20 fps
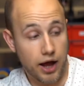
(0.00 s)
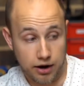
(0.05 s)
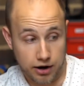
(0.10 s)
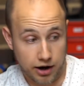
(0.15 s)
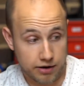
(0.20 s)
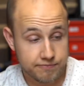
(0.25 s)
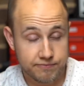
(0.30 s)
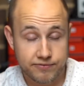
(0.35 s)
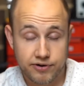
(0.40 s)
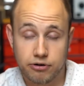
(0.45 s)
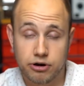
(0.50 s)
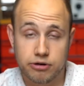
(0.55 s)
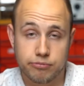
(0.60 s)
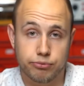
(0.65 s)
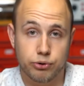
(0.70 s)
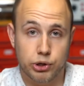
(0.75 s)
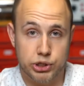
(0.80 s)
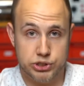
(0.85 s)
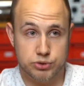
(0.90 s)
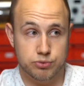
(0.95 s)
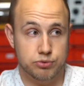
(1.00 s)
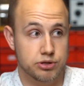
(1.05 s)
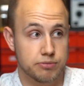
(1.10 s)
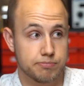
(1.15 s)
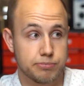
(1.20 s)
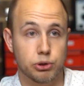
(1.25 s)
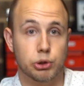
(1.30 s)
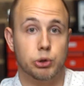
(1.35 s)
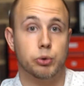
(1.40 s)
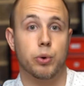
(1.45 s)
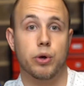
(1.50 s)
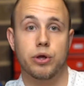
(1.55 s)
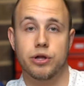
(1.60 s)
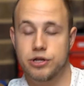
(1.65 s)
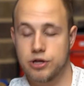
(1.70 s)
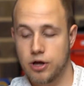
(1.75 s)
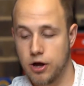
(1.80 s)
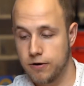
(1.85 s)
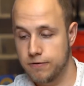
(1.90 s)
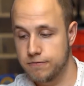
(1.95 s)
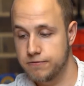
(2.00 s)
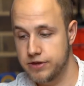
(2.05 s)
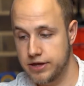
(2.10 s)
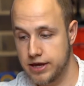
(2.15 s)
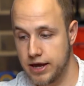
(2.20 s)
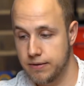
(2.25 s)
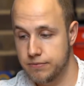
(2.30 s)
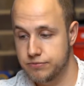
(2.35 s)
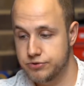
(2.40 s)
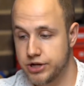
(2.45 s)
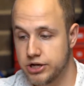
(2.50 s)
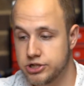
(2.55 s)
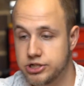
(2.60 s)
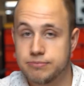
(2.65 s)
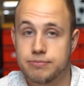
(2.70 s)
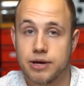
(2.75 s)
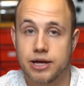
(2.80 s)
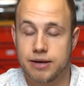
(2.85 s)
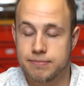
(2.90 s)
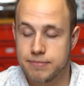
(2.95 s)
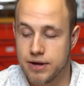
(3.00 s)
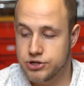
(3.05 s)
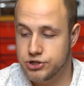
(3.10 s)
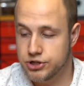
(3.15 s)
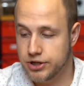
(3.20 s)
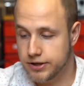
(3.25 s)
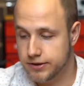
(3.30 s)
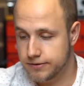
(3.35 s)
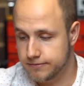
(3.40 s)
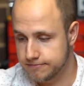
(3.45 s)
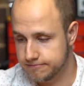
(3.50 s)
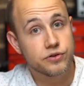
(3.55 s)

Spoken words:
I'm very impressed with the build quality of the JGMaker Magic.